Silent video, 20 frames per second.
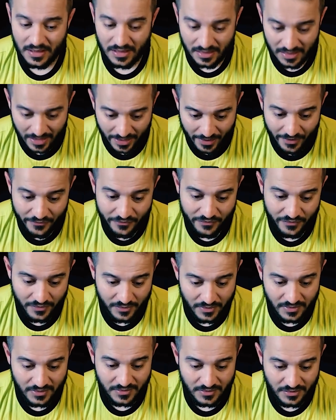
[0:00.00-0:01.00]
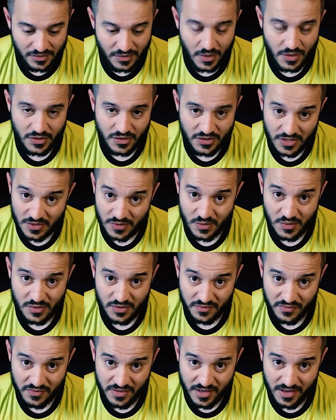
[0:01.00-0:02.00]
love Jorge Jesus
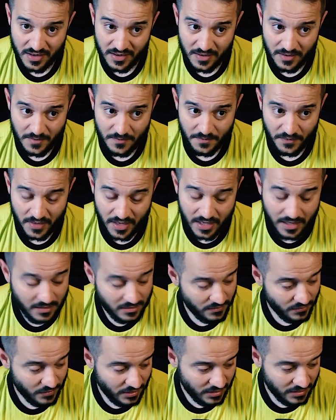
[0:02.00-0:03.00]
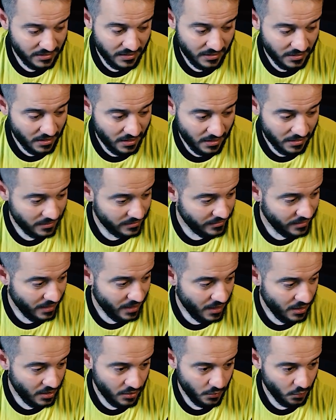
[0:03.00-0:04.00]
over there, and really they
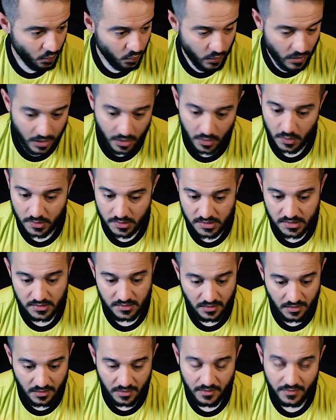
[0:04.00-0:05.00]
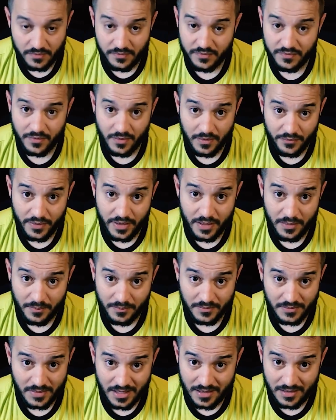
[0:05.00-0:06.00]
are widows of
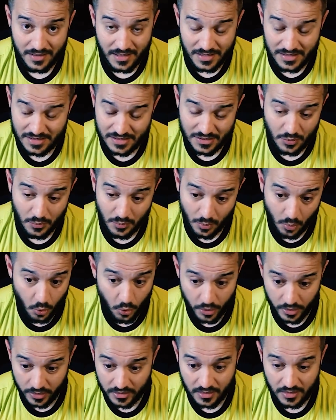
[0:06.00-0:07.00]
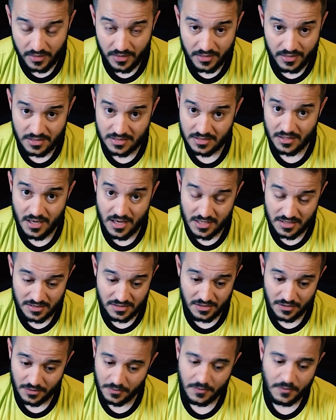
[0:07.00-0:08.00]
him. They still mourn his loss.
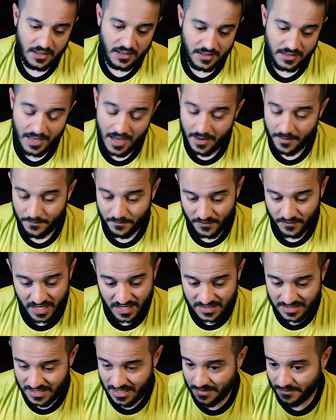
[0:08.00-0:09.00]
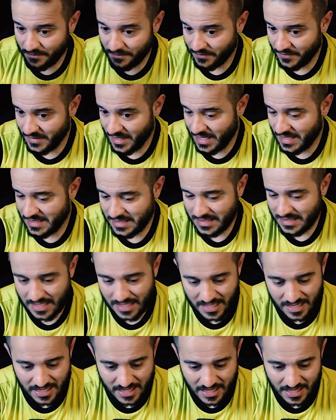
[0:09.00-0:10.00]
So yeah, that's it.
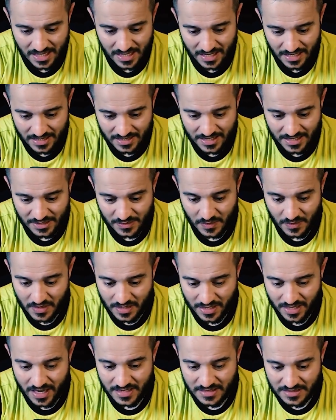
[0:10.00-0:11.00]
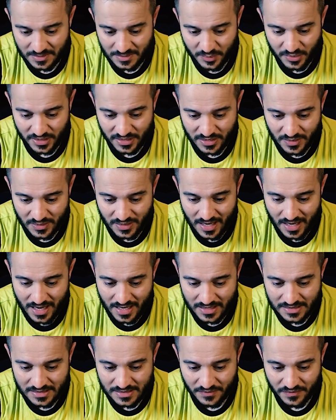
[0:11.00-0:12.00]
That's all I got to bring you
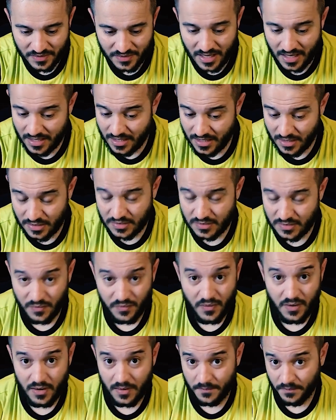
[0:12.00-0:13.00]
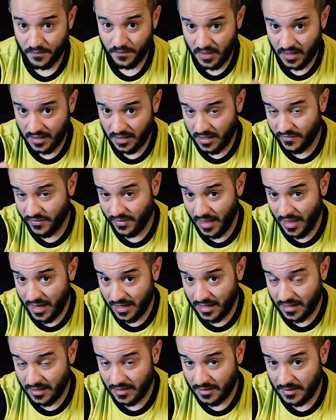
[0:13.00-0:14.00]
guys. If you got in here so far, leave a
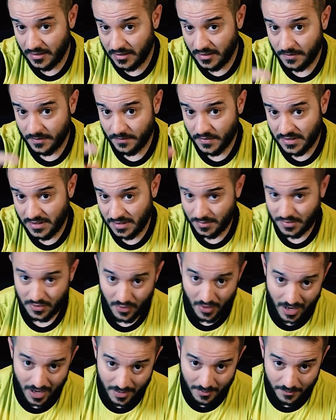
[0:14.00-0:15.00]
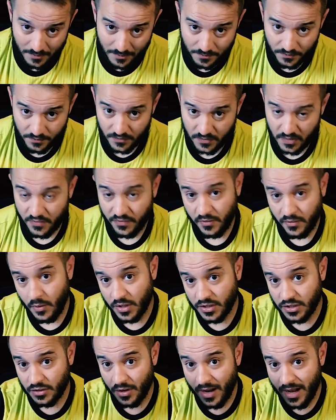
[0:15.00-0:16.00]
like, subscribe. If you're
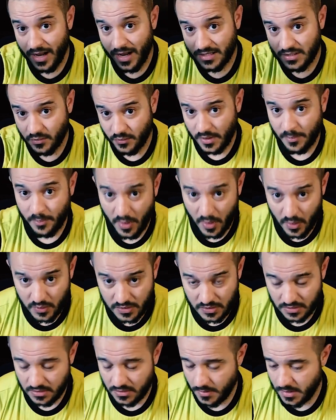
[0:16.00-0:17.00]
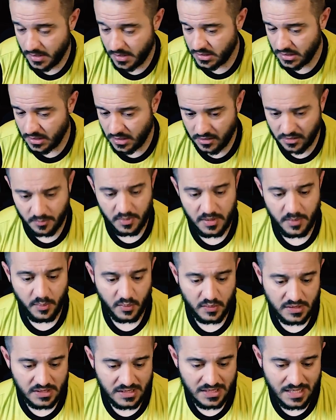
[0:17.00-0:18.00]
watching on X, repost to make sure other
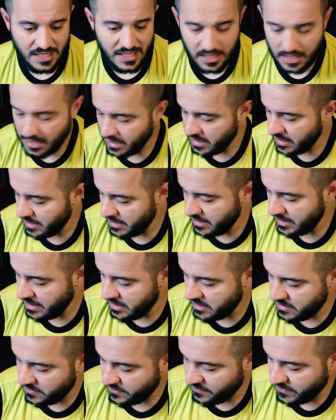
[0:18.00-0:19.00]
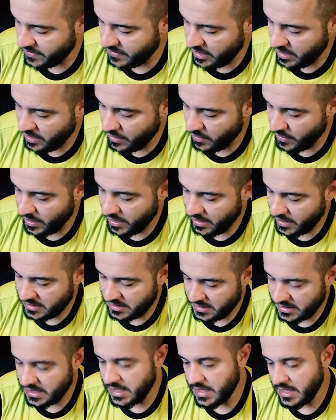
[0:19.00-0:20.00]
people see this video and
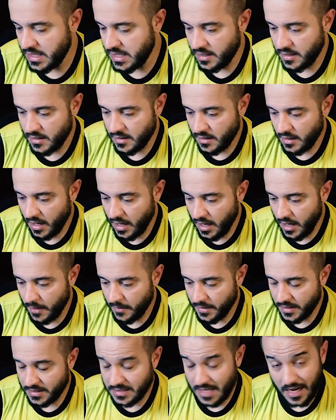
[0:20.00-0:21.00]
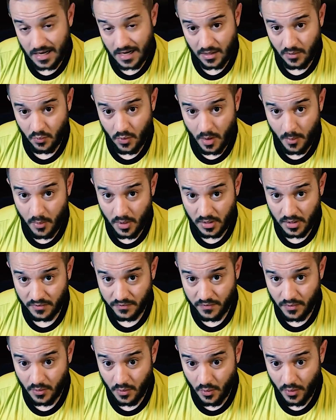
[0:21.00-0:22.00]
see exactly what
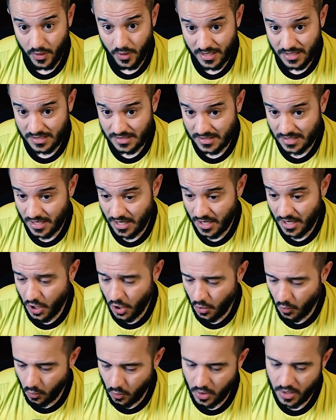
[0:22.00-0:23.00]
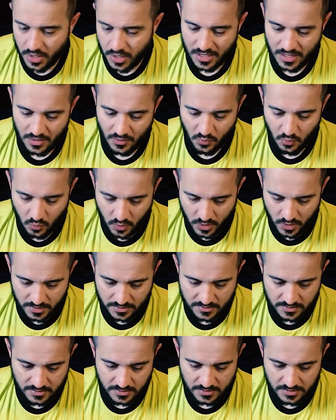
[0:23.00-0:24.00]
Botafogo is working
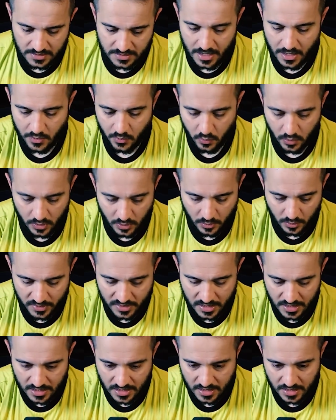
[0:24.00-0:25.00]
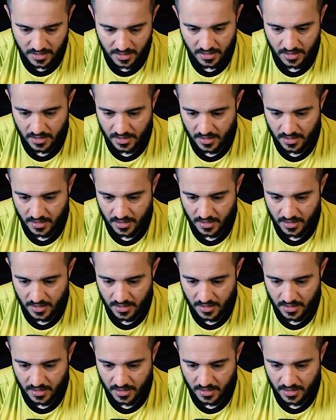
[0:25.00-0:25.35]
with. There will be